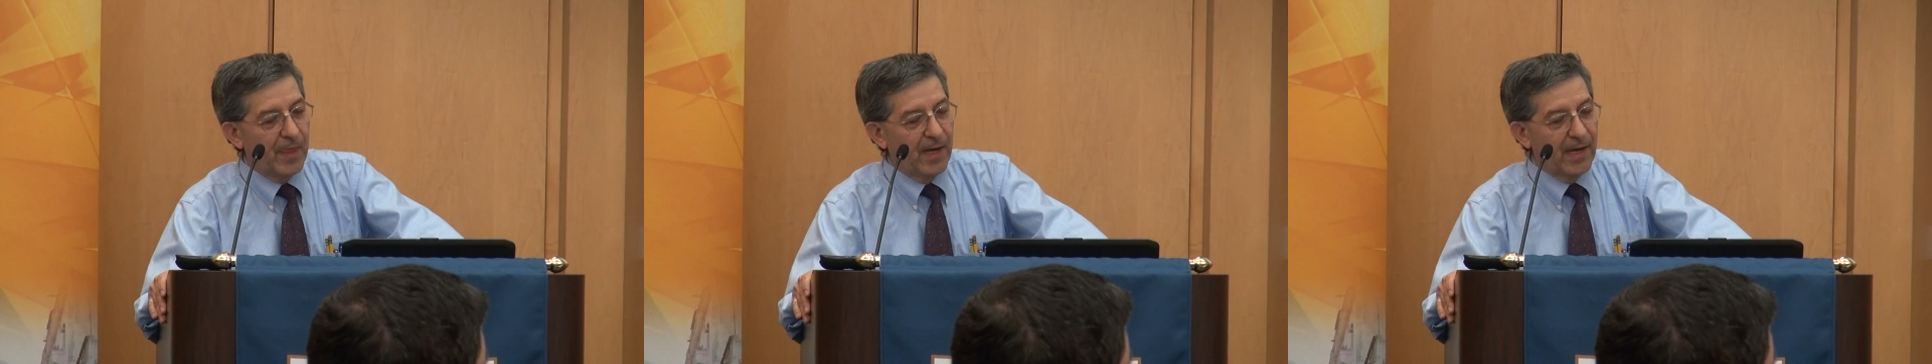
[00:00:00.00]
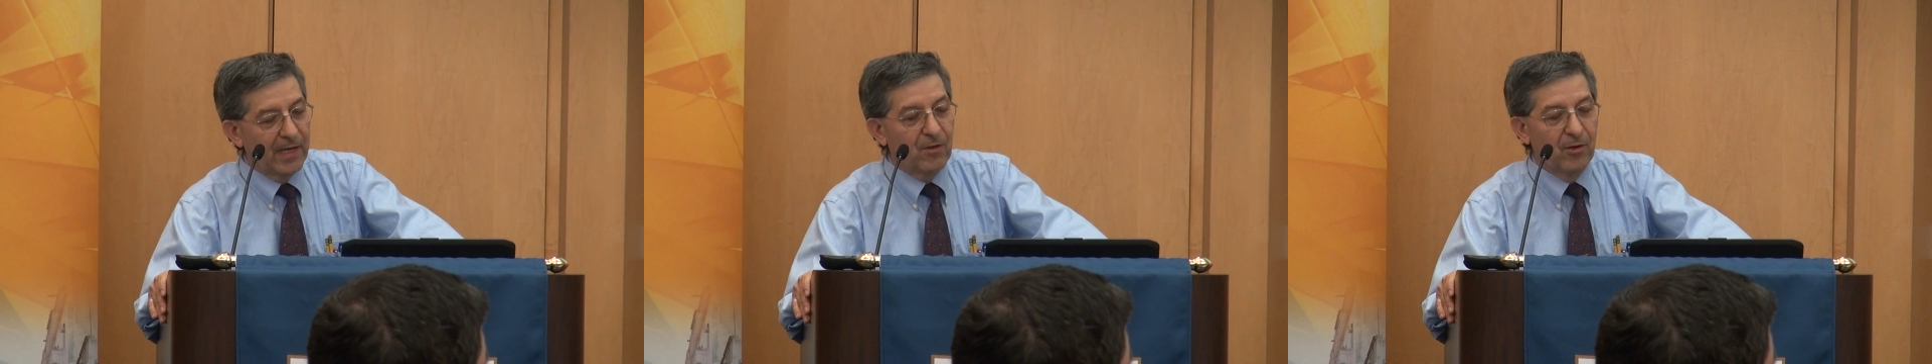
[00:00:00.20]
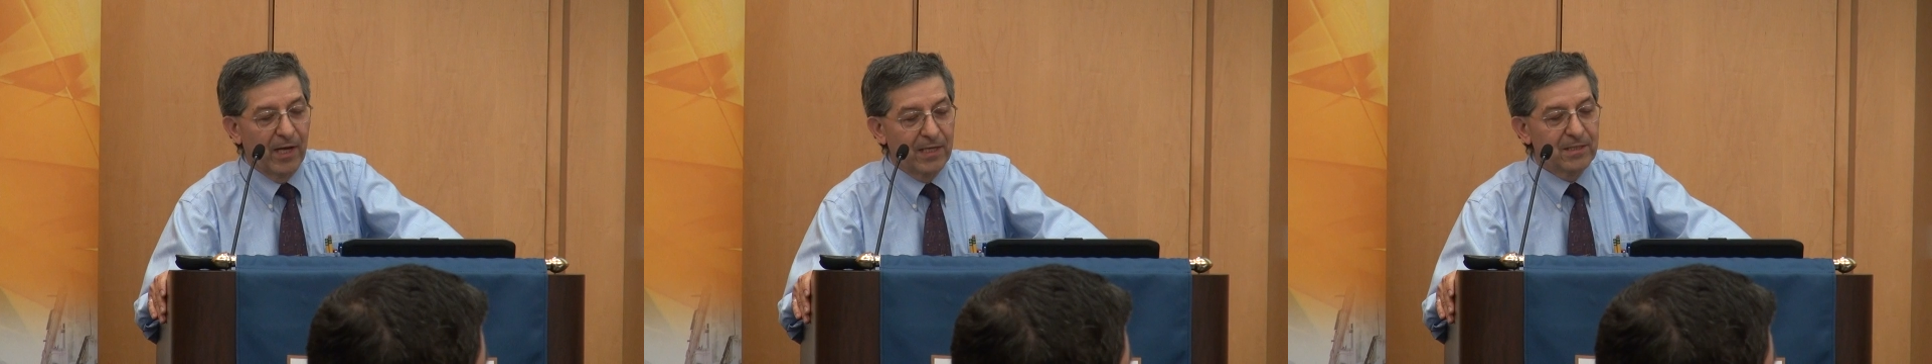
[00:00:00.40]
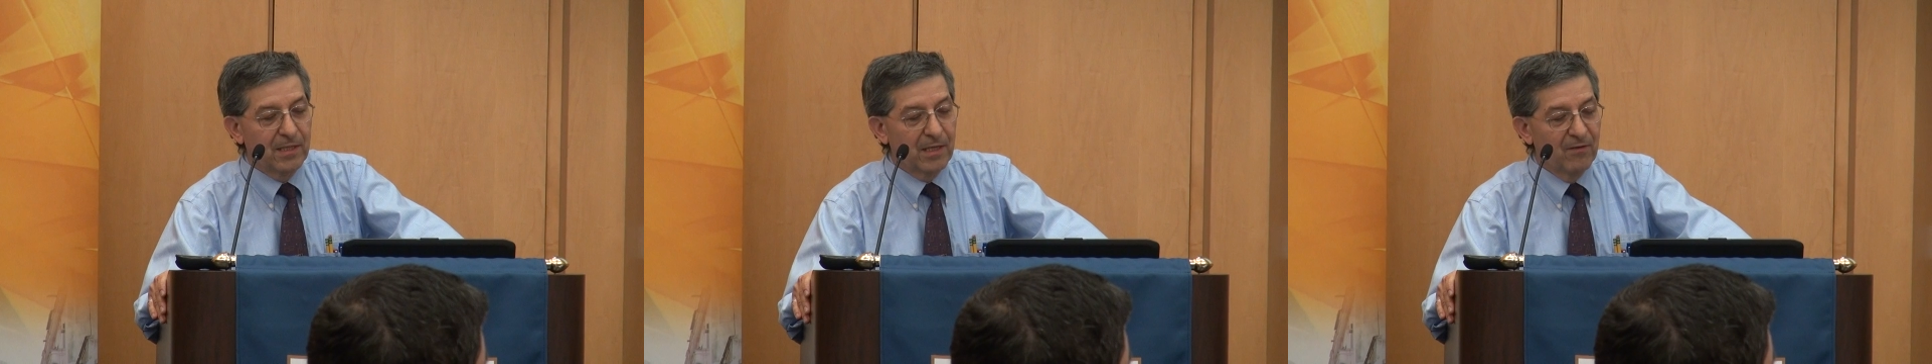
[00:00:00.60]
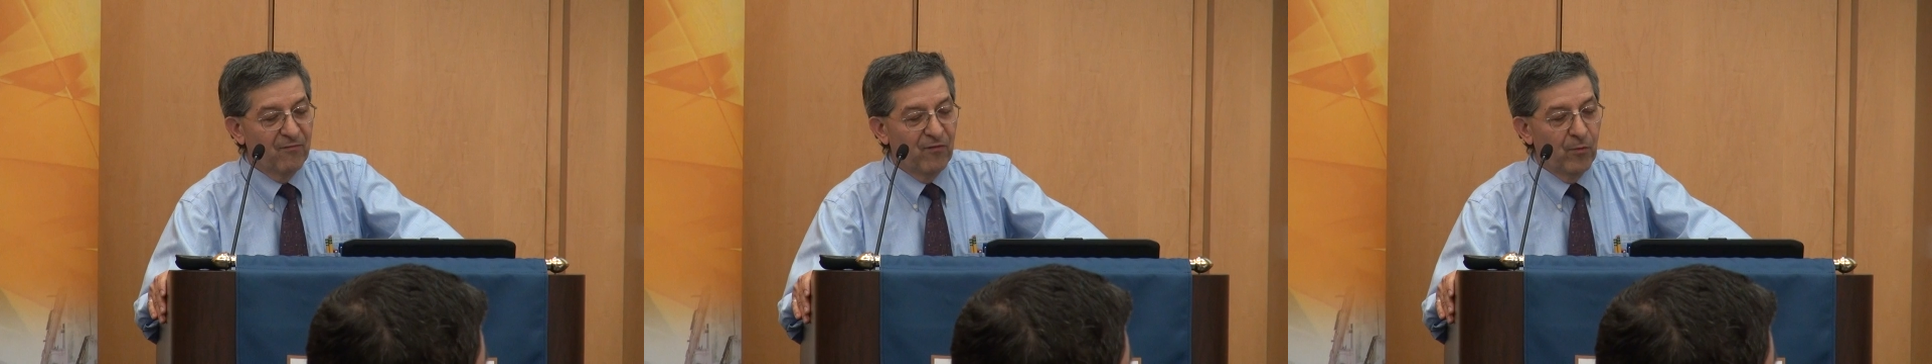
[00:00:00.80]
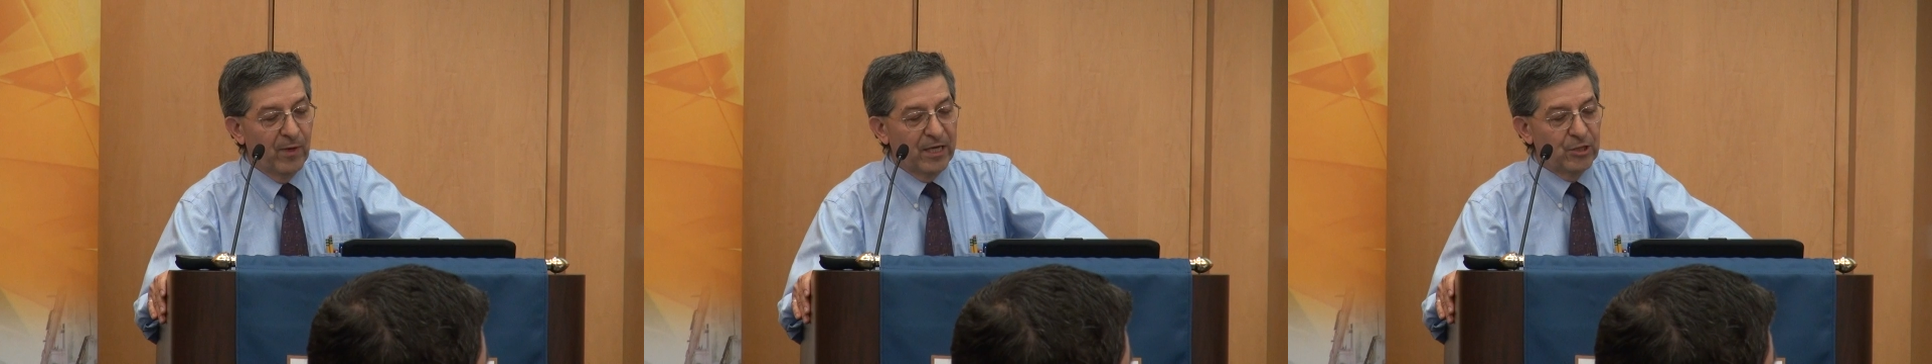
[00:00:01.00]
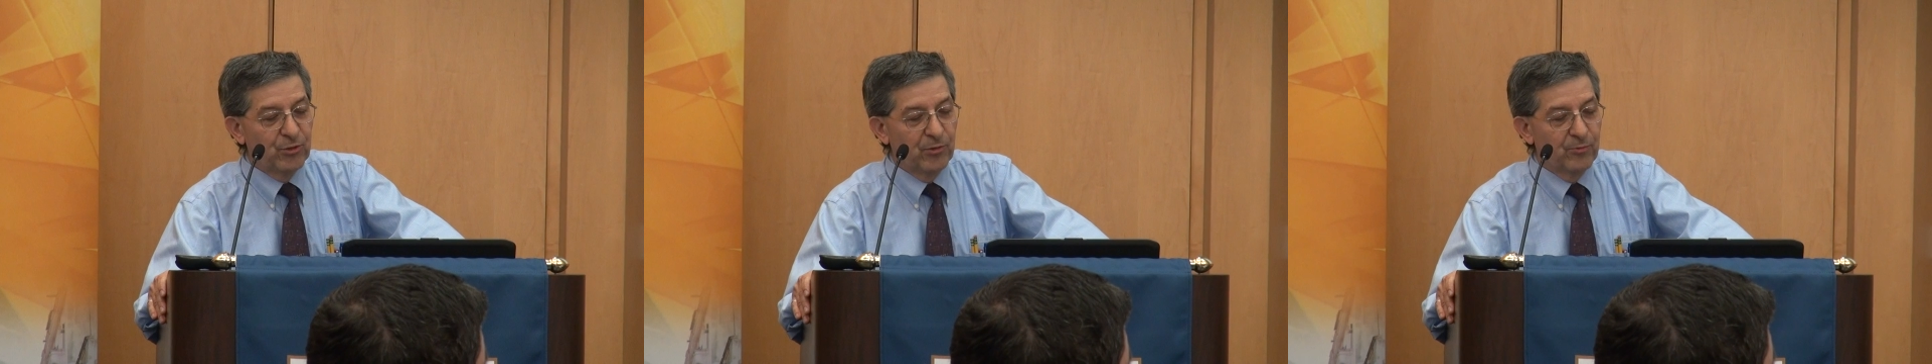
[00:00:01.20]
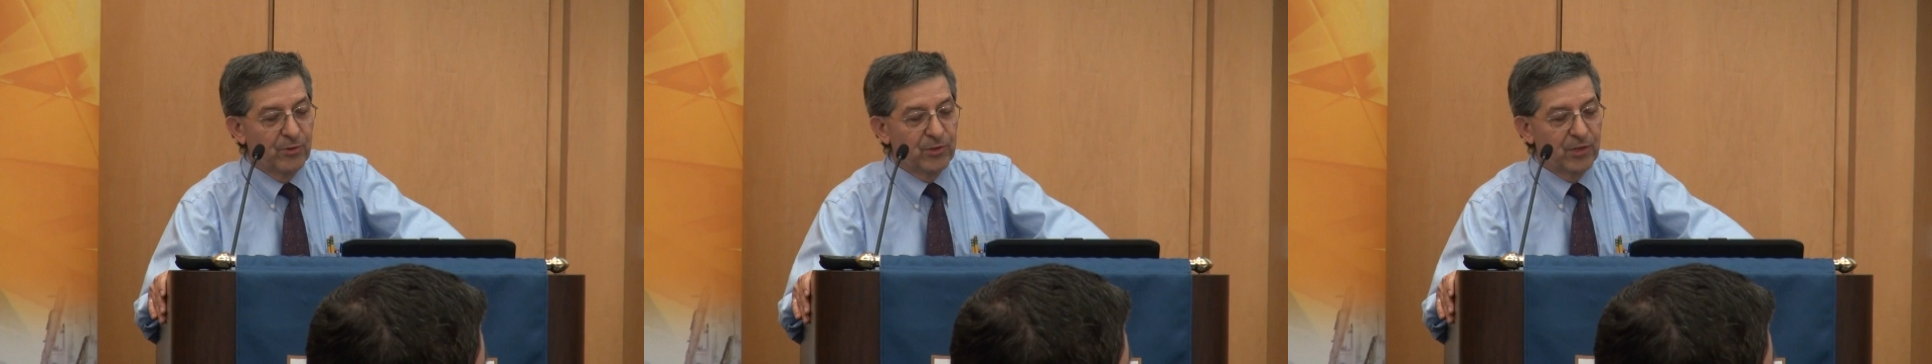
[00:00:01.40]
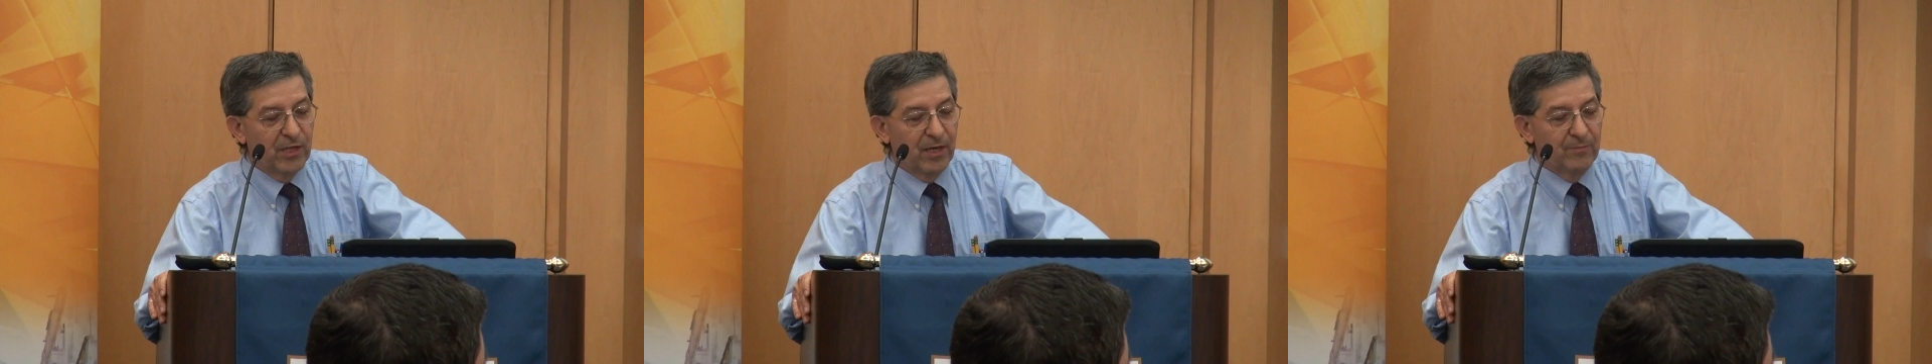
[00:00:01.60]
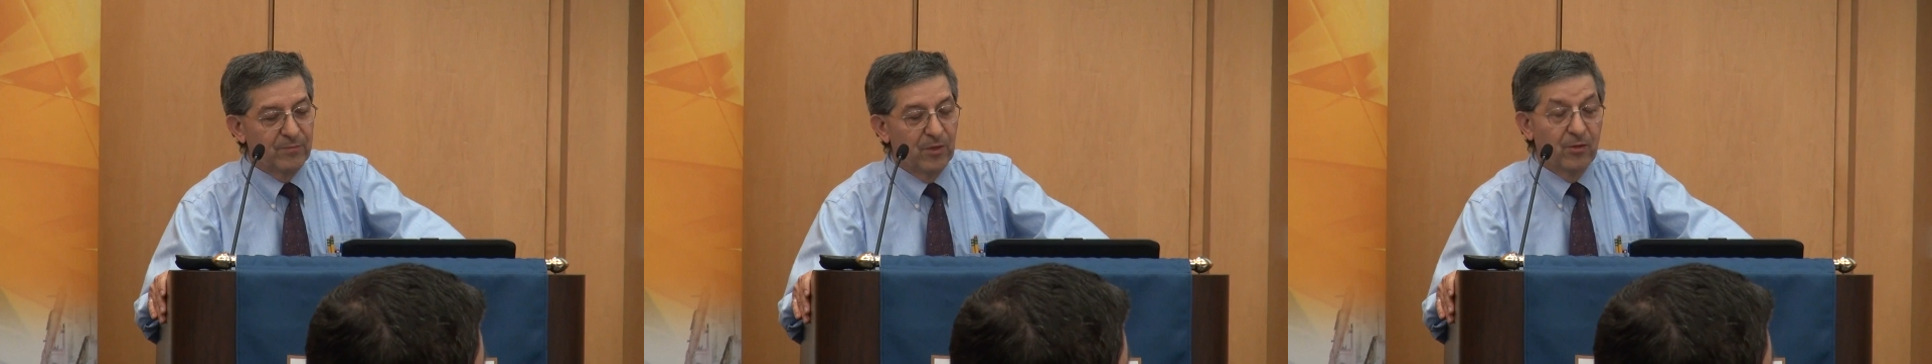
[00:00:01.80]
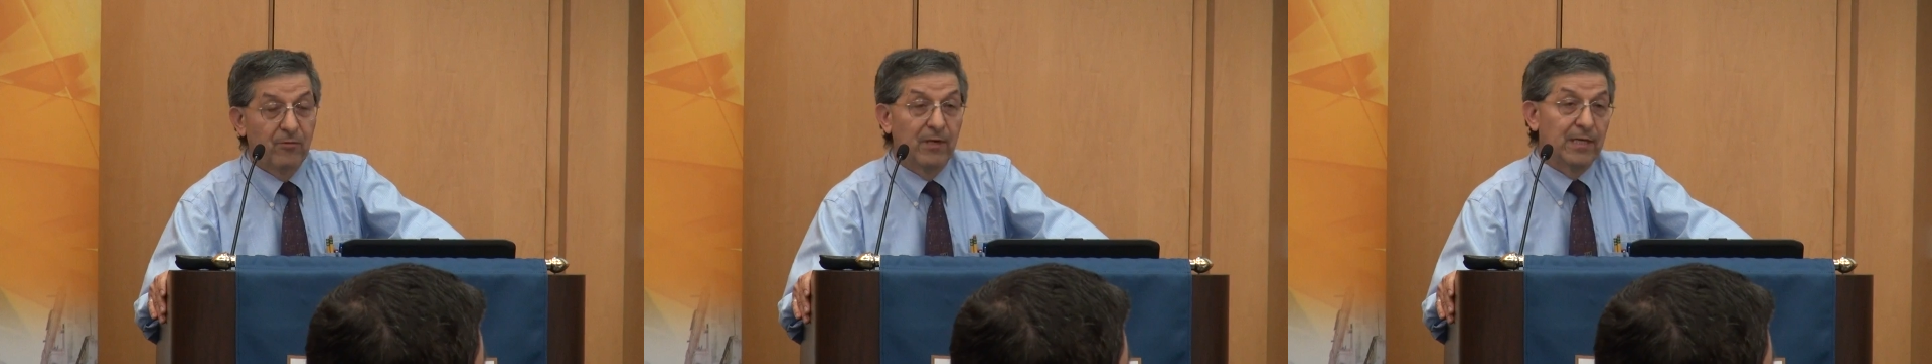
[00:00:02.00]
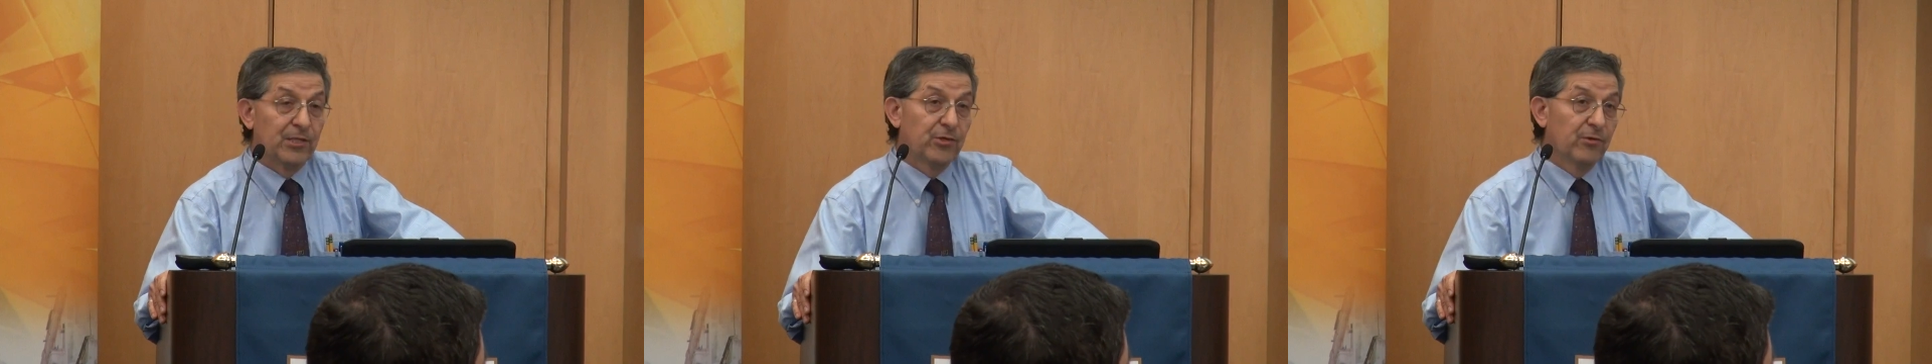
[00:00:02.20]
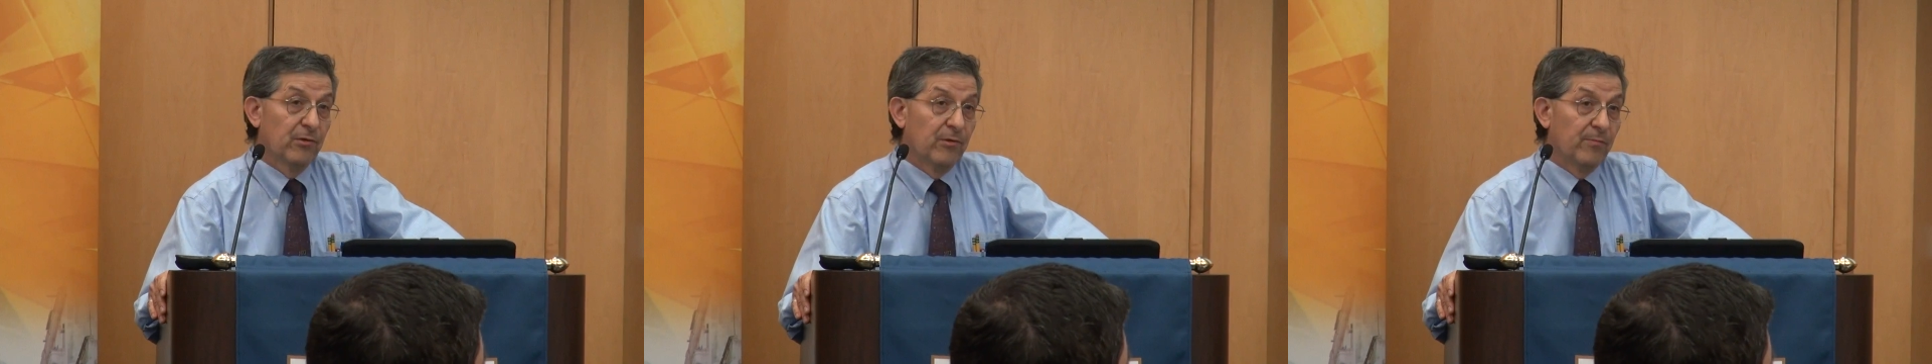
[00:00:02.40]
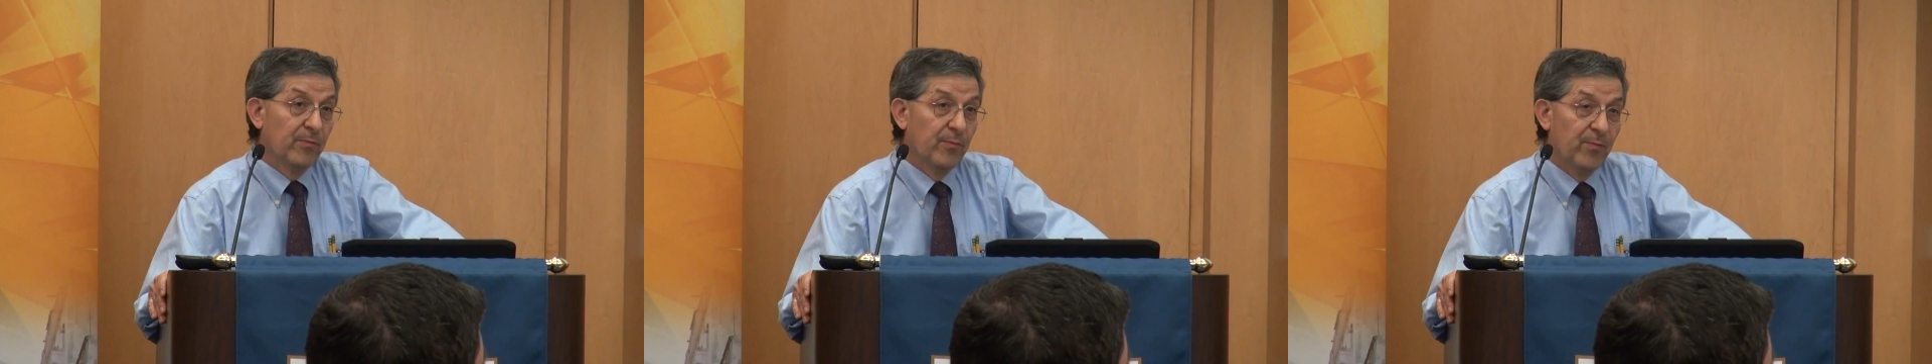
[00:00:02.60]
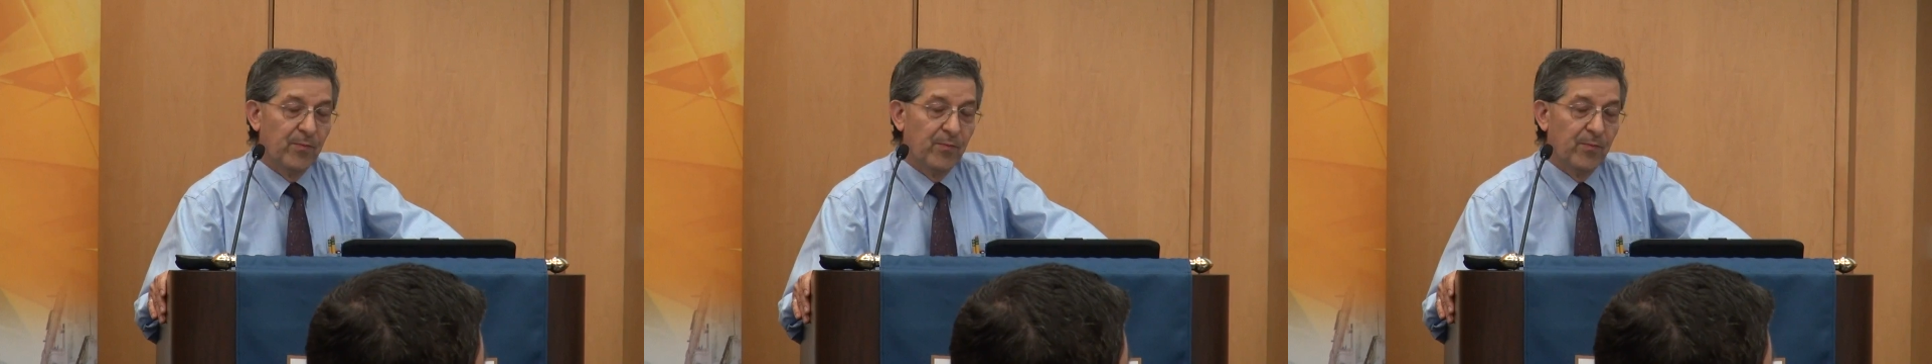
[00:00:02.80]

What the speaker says: I collected information which I'm not really sure.